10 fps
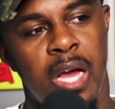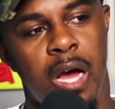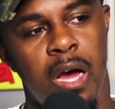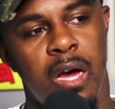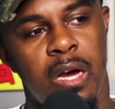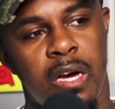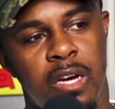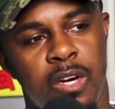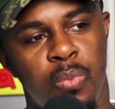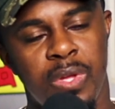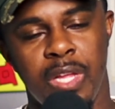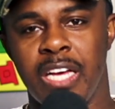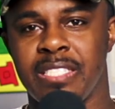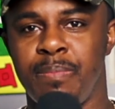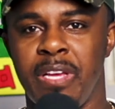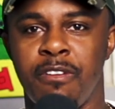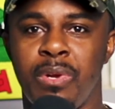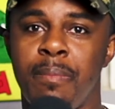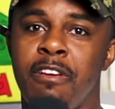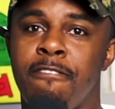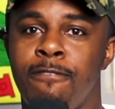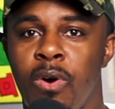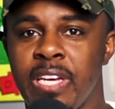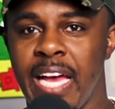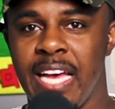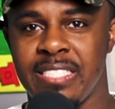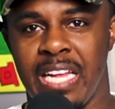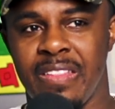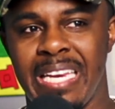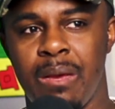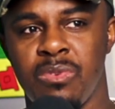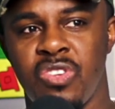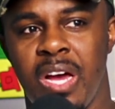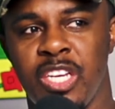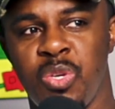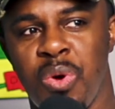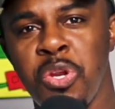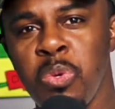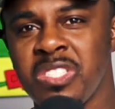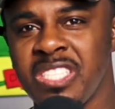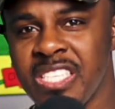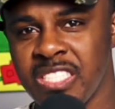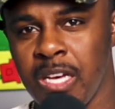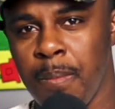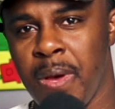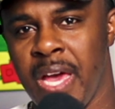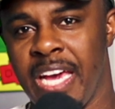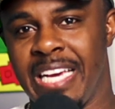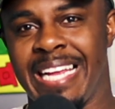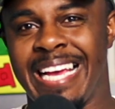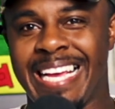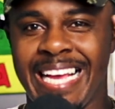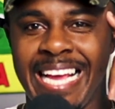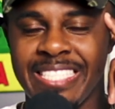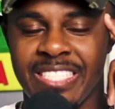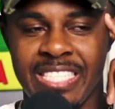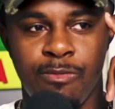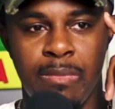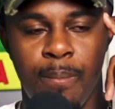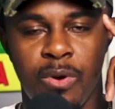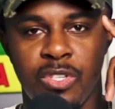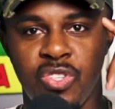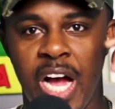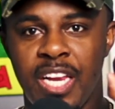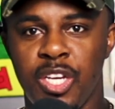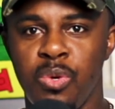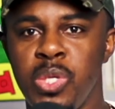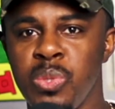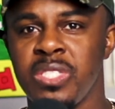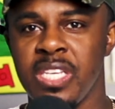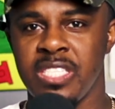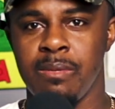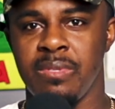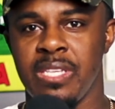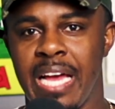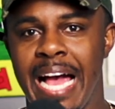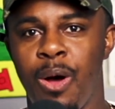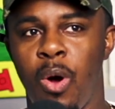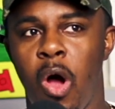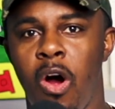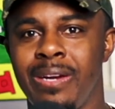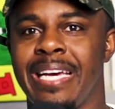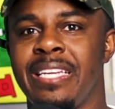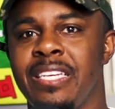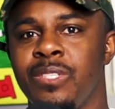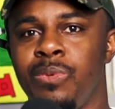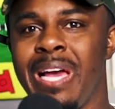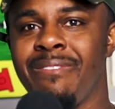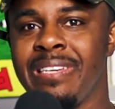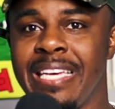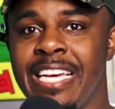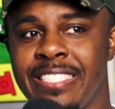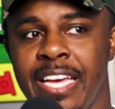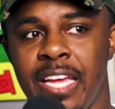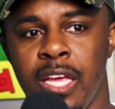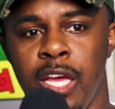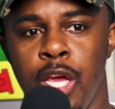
uh, with us being with it being four guests, and I think they was trying to do a new system, and I instantly remember trying to do new systems and how hard that is when you have a guest that